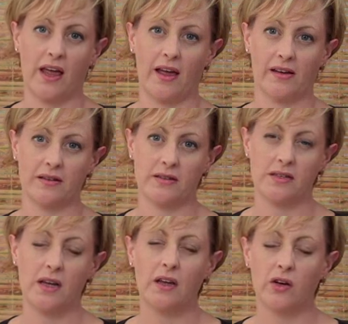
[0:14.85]

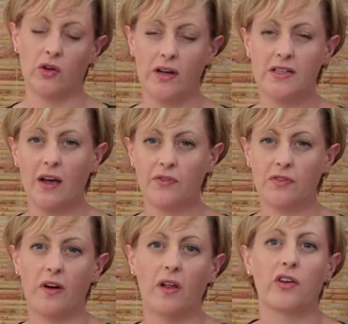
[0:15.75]
and you're going to have to
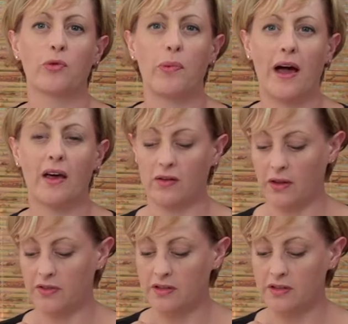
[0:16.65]
follow your pattern.